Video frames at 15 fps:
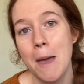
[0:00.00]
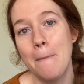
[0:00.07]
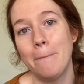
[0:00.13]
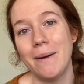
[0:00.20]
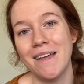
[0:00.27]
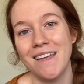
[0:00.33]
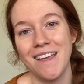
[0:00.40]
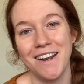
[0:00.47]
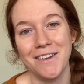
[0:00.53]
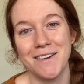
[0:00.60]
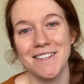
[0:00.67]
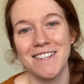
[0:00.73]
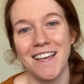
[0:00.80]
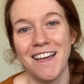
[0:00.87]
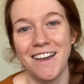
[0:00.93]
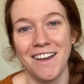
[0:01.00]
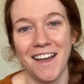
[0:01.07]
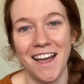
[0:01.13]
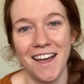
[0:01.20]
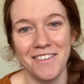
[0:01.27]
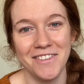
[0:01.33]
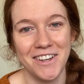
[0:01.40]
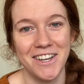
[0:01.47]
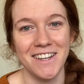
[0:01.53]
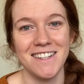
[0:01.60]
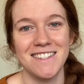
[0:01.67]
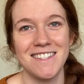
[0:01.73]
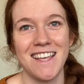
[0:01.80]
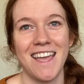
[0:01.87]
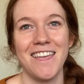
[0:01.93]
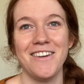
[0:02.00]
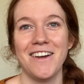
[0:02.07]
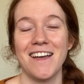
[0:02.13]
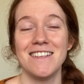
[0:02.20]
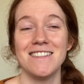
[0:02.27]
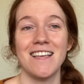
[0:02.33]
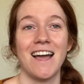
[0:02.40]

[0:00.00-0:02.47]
But anyways, have a good day, you guys.